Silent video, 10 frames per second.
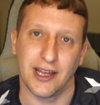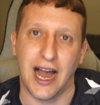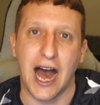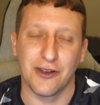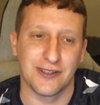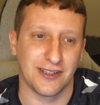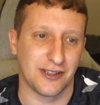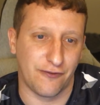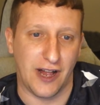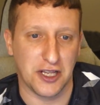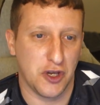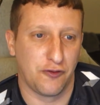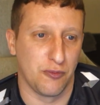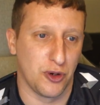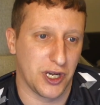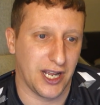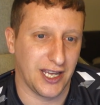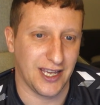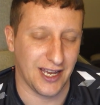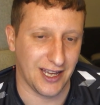and the value for money,